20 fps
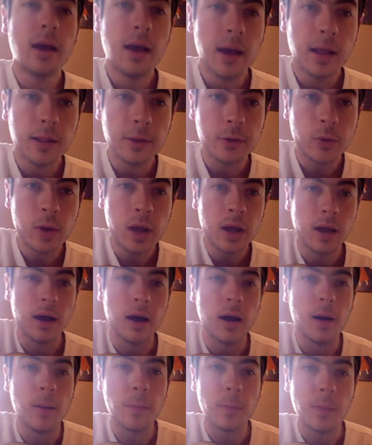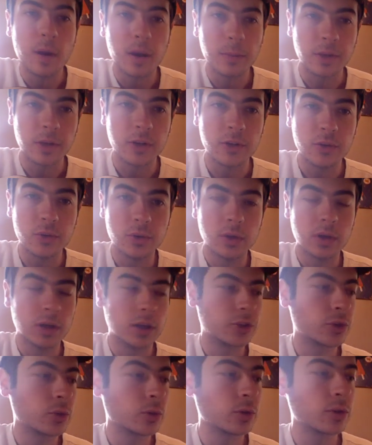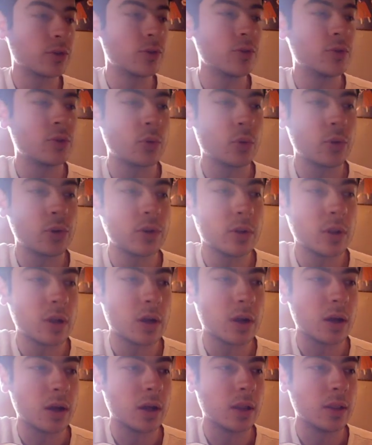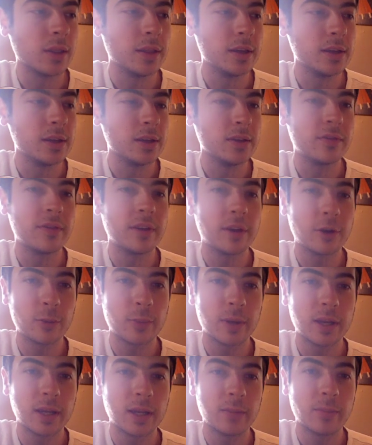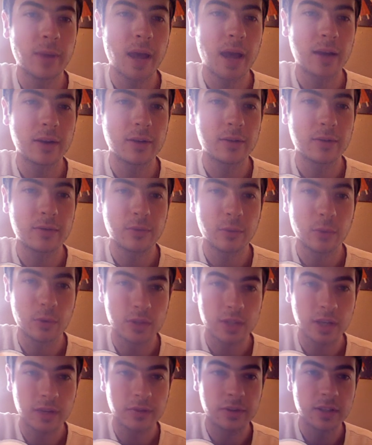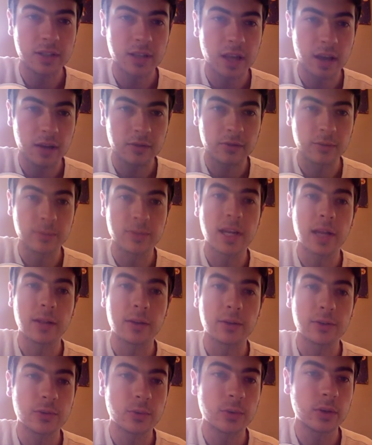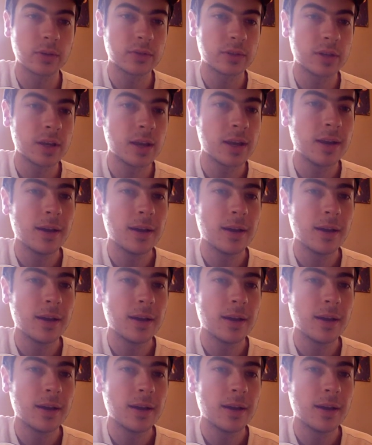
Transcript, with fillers: Hello, um, I'm going to do a short tutorial on the finger picking pattern for Safe and Sound from Taylor Swift.